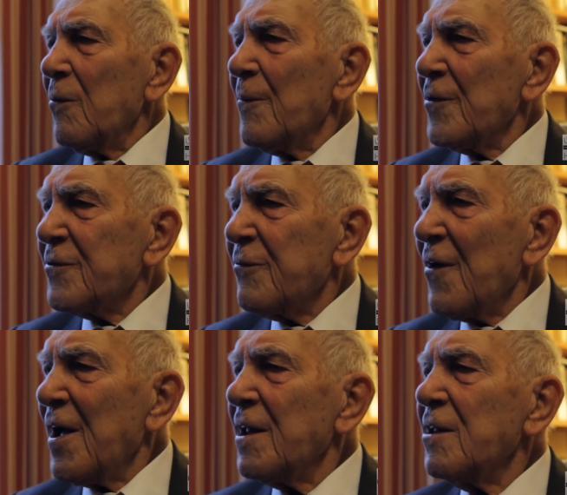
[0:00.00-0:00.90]
We must
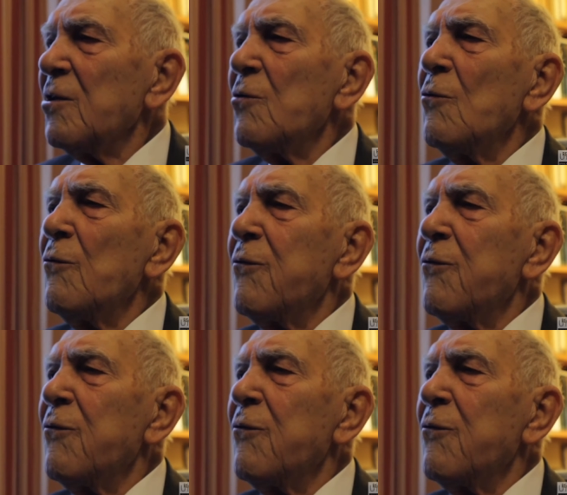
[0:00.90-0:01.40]
find new